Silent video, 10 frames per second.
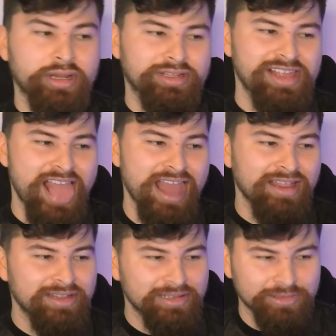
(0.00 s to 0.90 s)
a
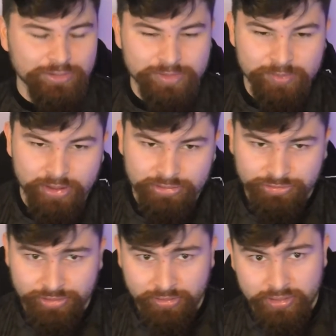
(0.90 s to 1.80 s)
little bit parched
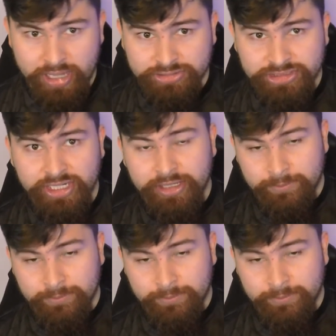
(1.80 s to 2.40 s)
here. Now, second